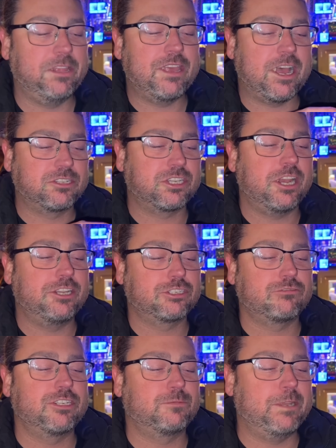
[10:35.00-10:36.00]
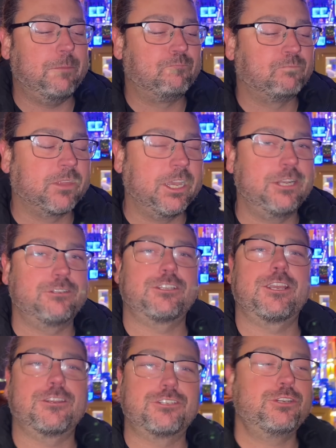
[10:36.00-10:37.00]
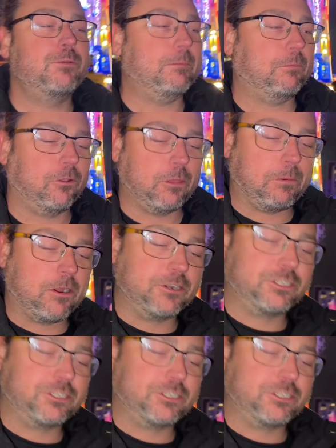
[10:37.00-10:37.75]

The outside is crispy, and it's like a chewy pull-apart